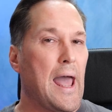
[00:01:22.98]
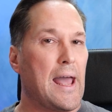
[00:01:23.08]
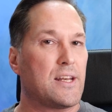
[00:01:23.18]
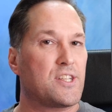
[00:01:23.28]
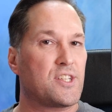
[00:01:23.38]

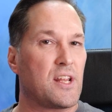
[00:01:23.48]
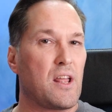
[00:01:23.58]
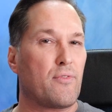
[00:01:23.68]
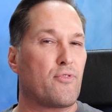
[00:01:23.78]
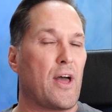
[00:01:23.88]
and
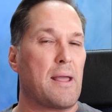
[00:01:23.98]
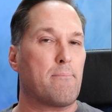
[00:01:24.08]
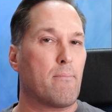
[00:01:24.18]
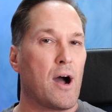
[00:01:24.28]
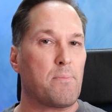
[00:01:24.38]
see if they
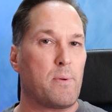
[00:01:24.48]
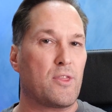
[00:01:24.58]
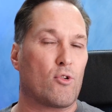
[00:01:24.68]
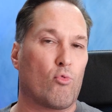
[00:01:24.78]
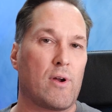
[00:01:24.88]
might
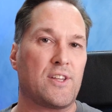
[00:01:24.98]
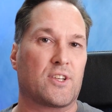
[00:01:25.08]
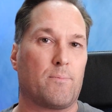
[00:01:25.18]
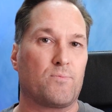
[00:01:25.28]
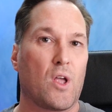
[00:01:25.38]
be the
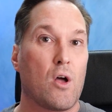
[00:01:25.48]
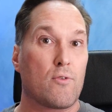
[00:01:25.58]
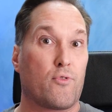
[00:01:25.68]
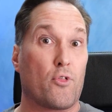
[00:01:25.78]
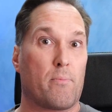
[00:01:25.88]
reason
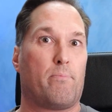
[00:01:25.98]
for the